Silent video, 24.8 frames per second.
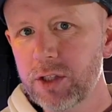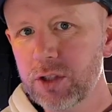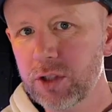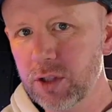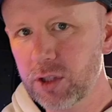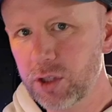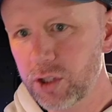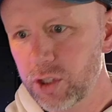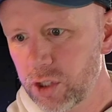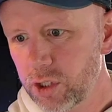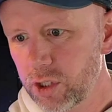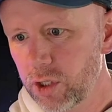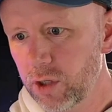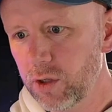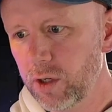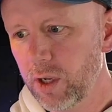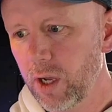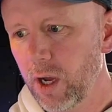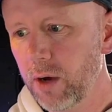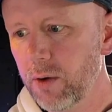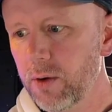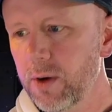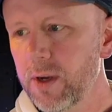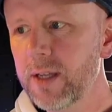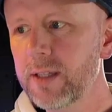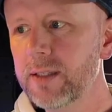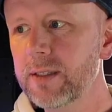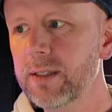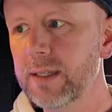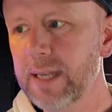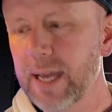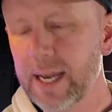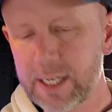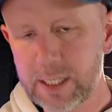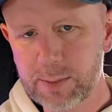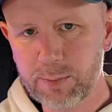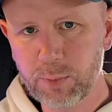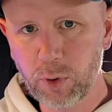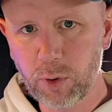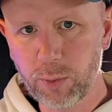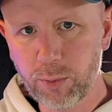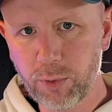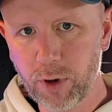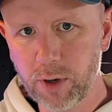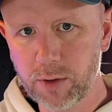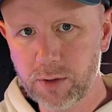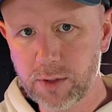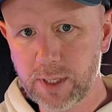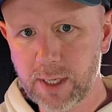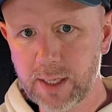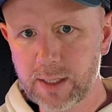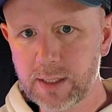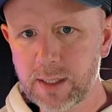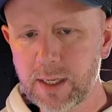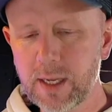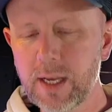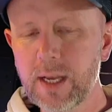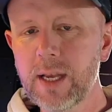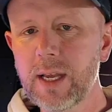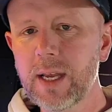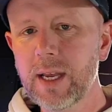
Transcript: to the studio to the export process.